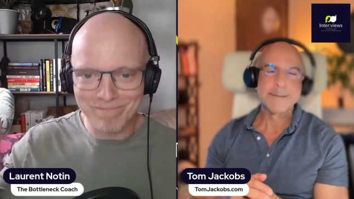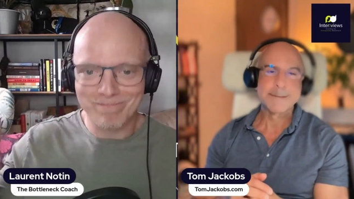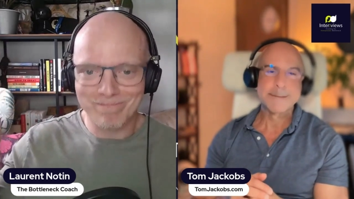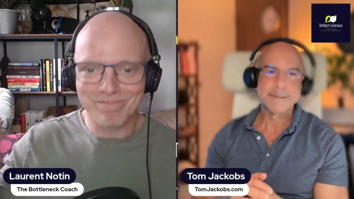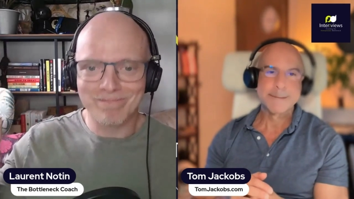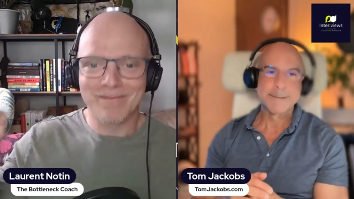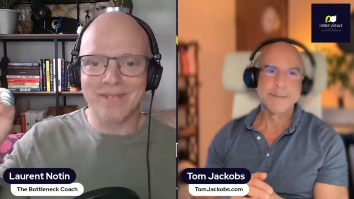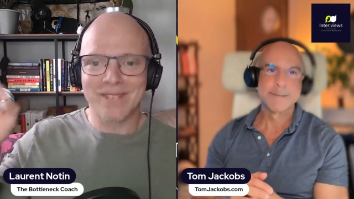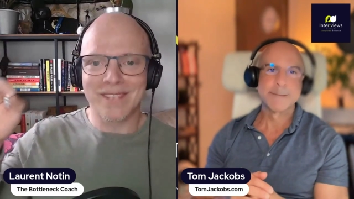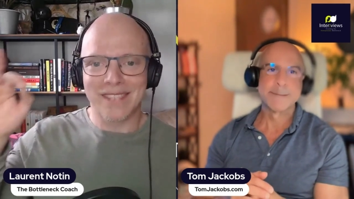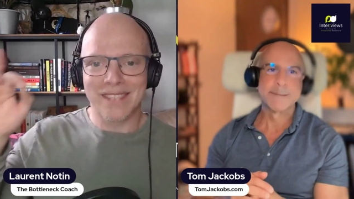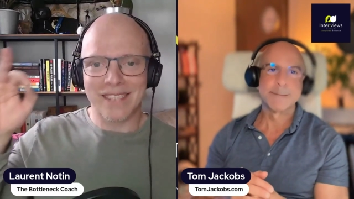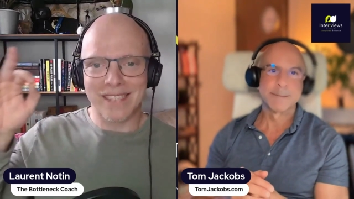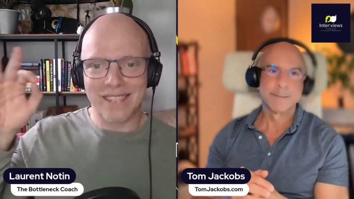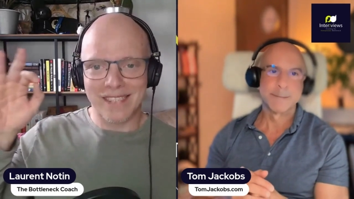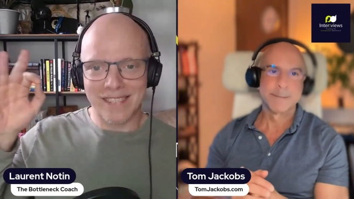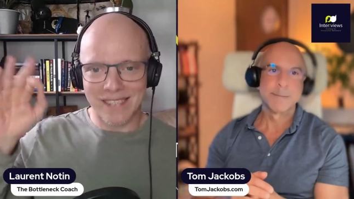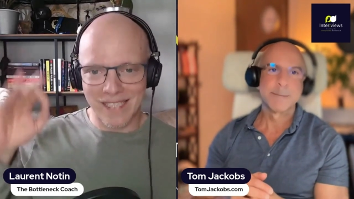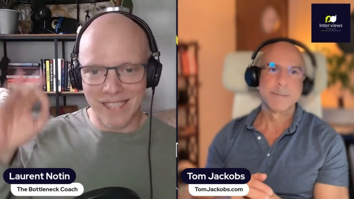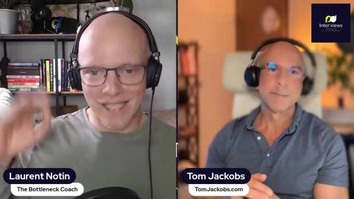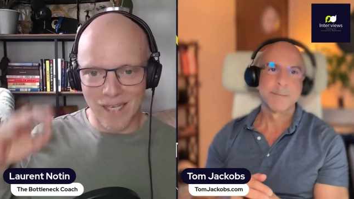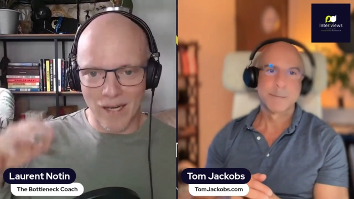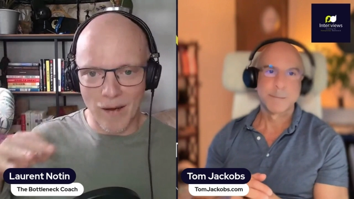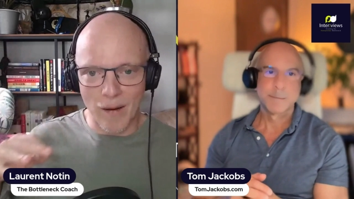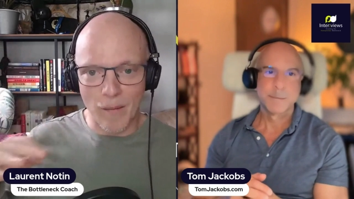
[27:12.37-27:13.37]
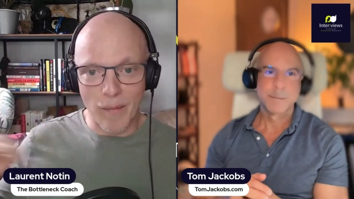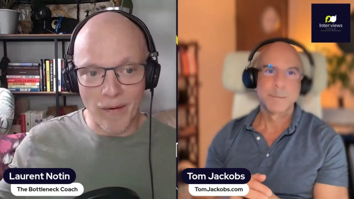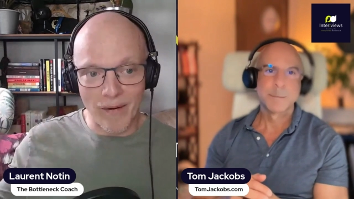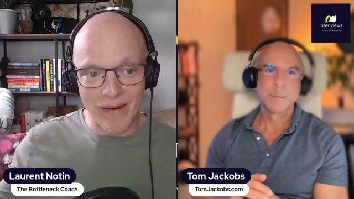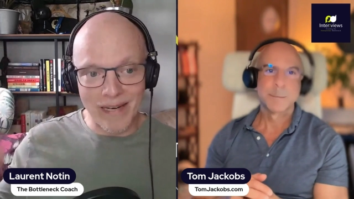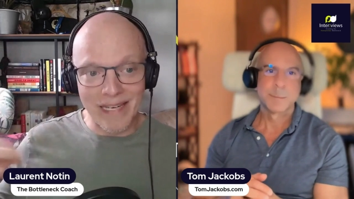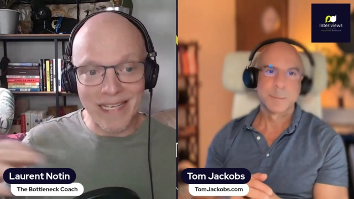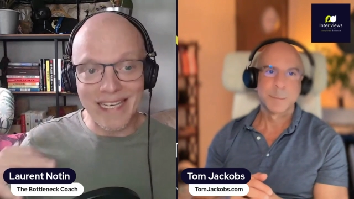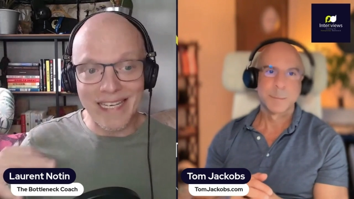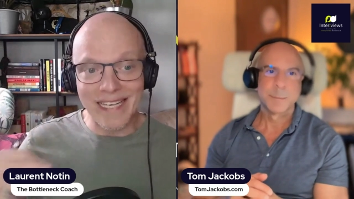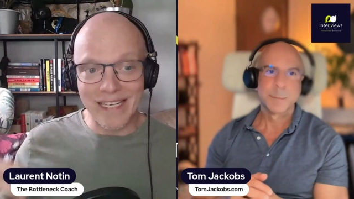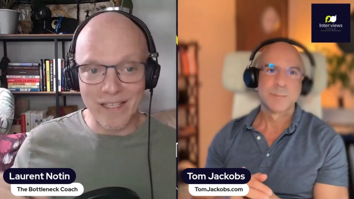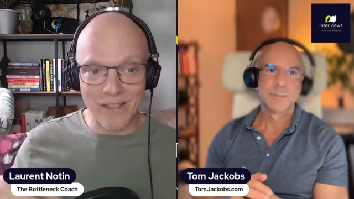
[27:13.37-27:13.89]
Speaker 1: Mm uh,
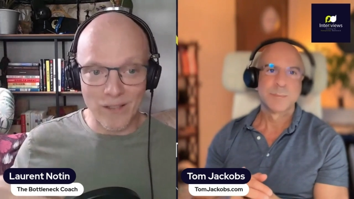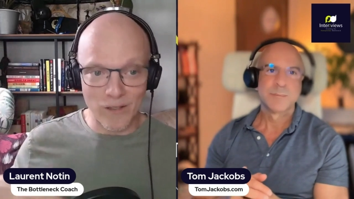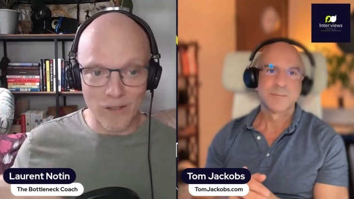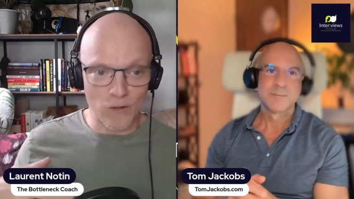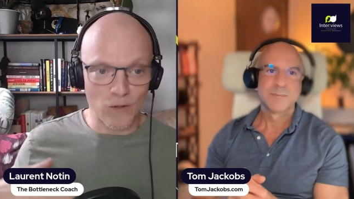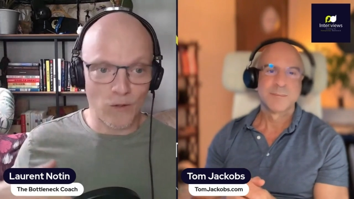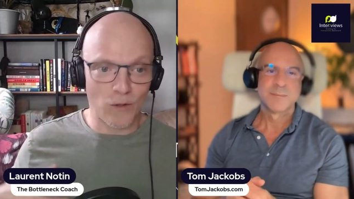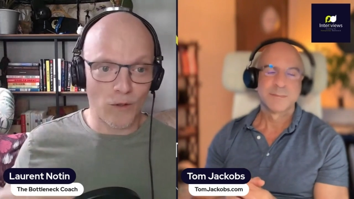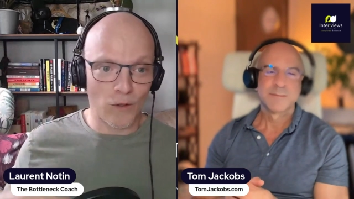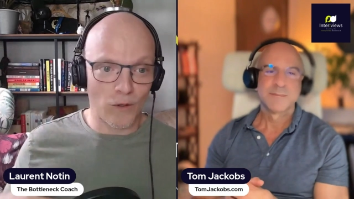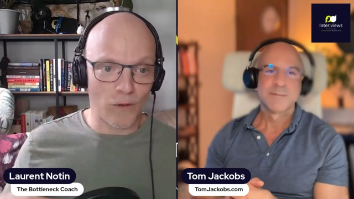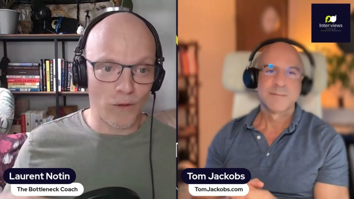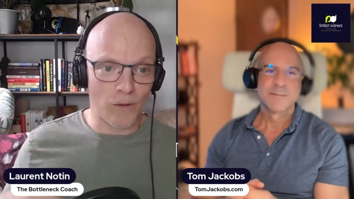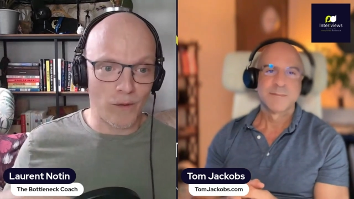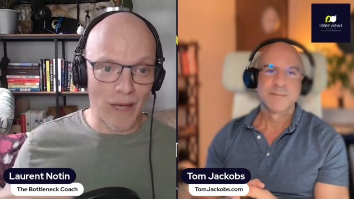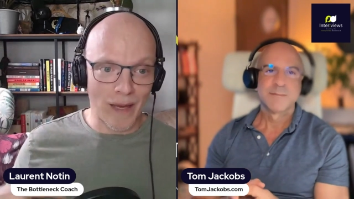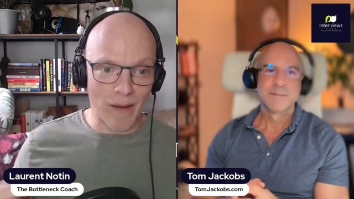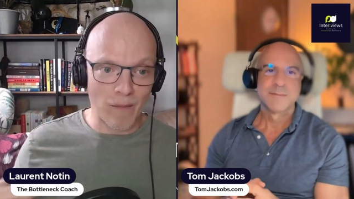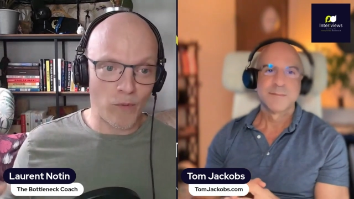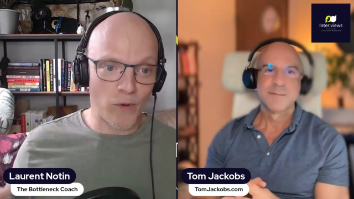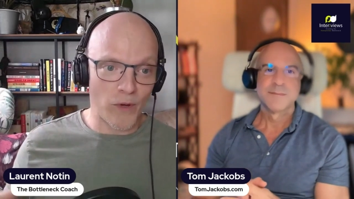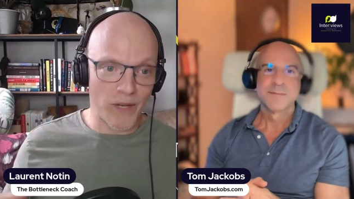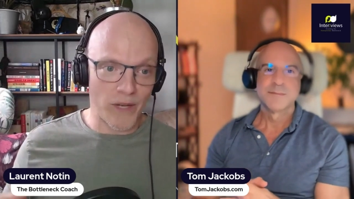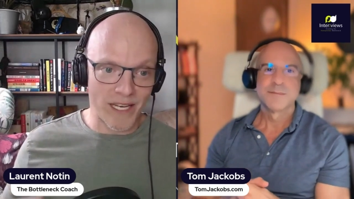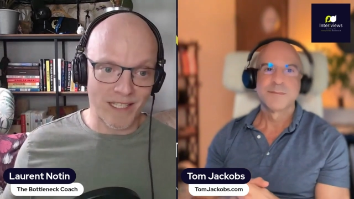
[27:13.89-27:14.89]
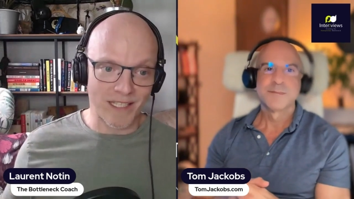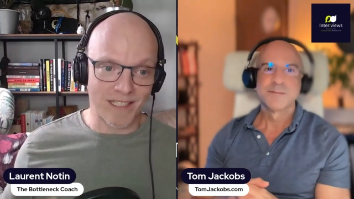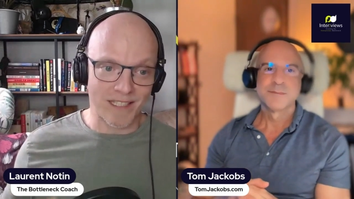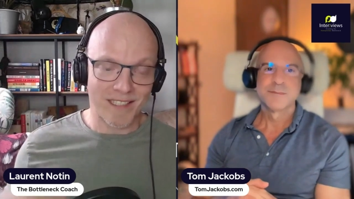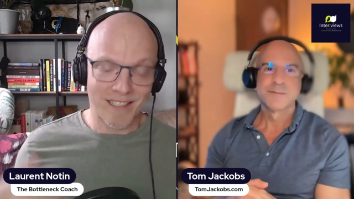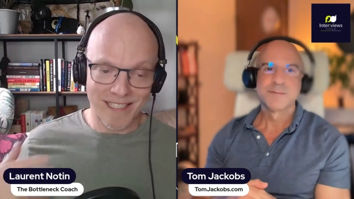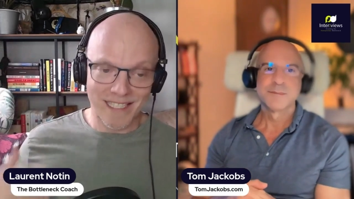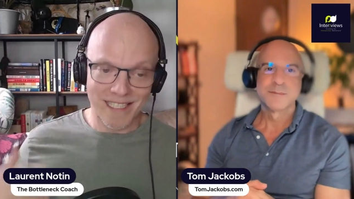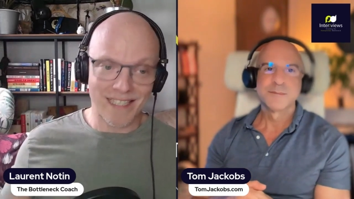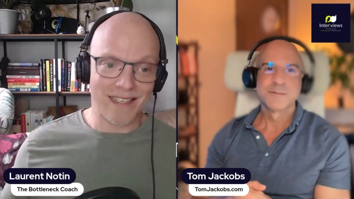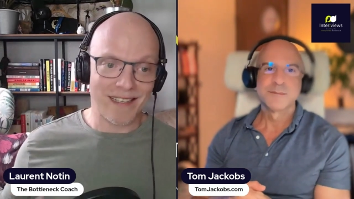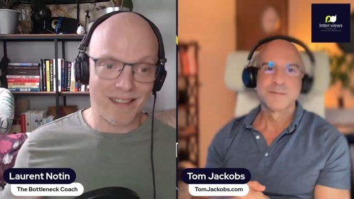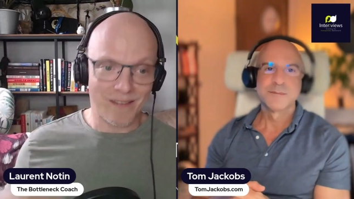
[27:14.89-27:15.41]
apparently your employees are
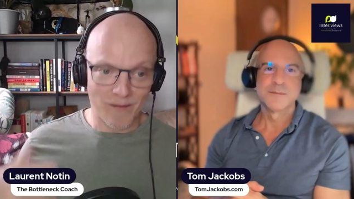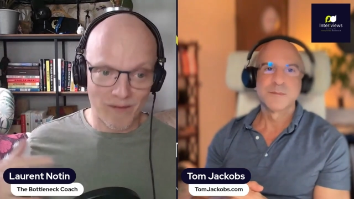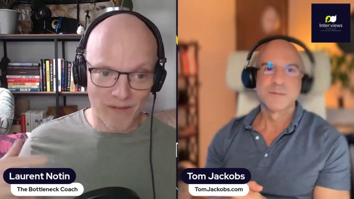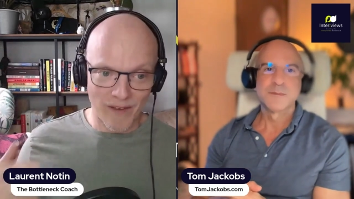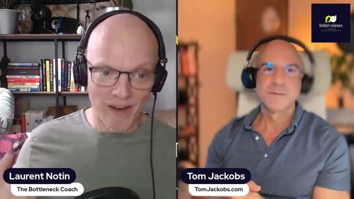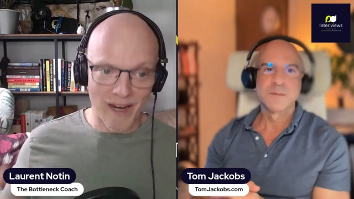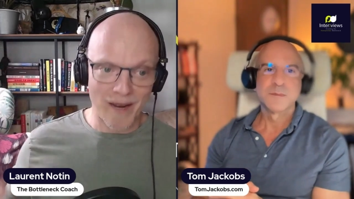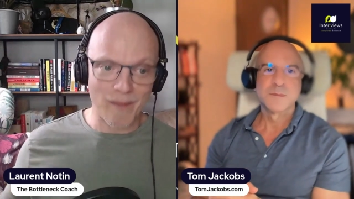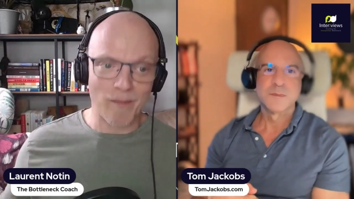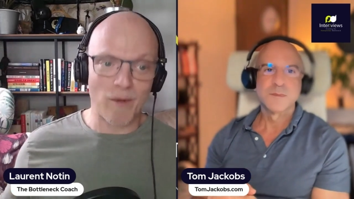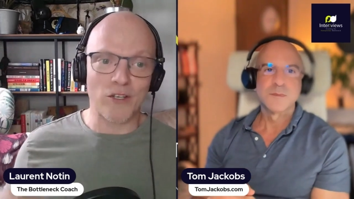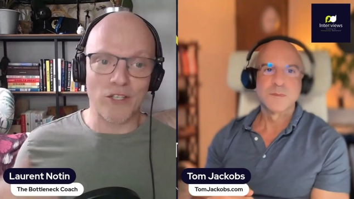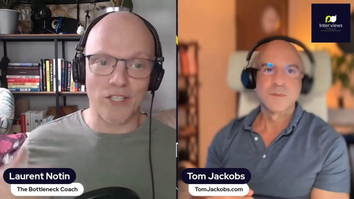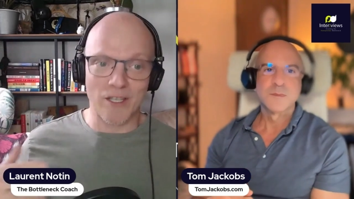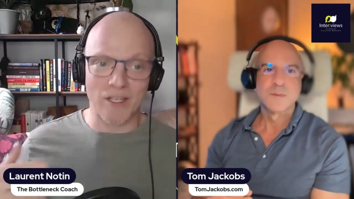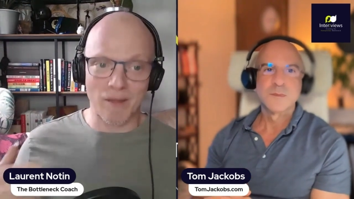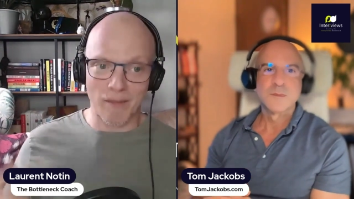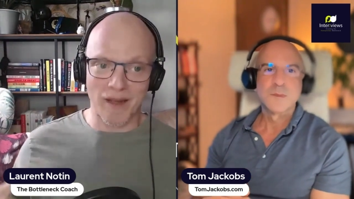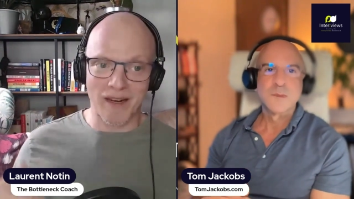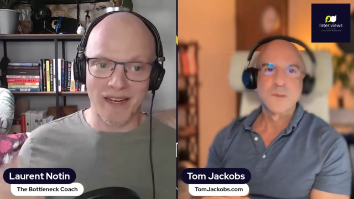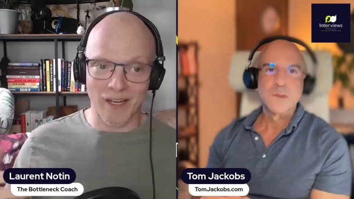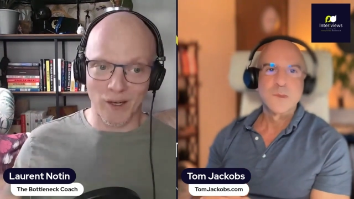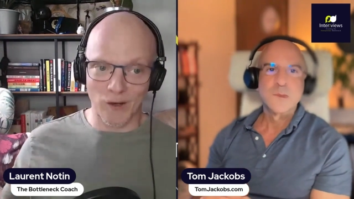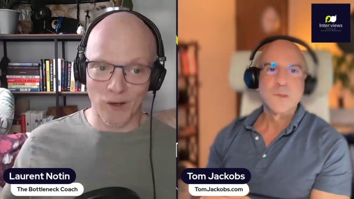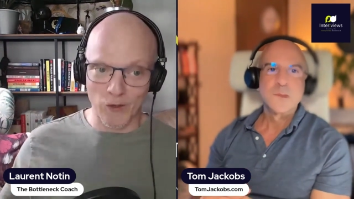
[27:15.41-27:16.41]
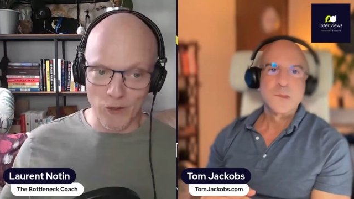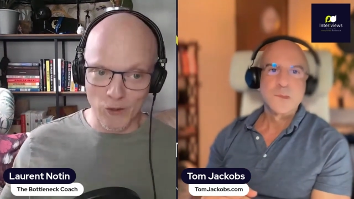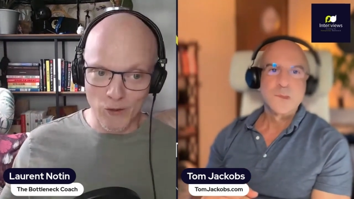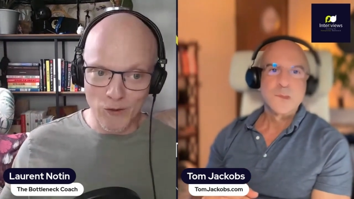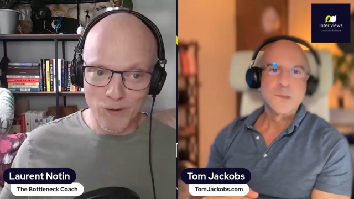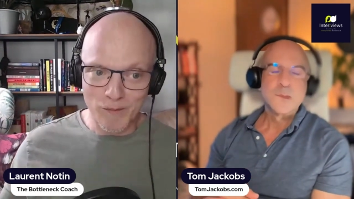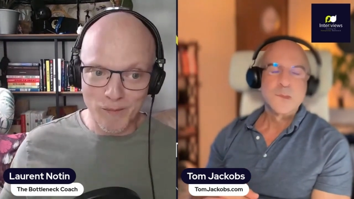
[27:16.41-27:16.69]
still very much depending on you